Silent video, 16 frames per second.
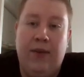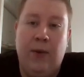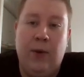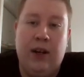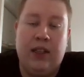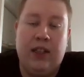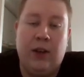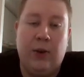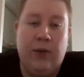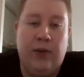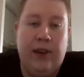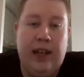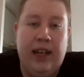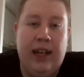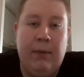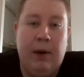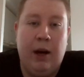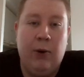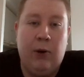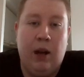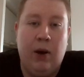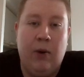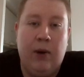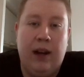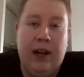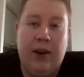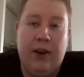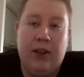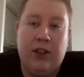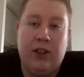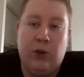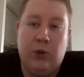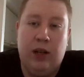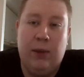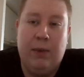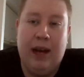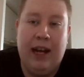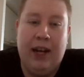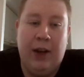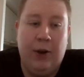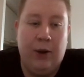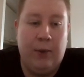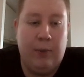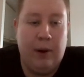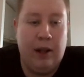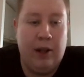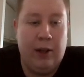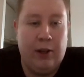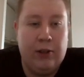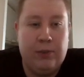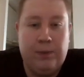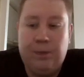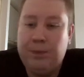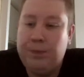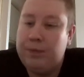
Fukasaku film, Outlaw Killers, Three Mad Dog Brothers.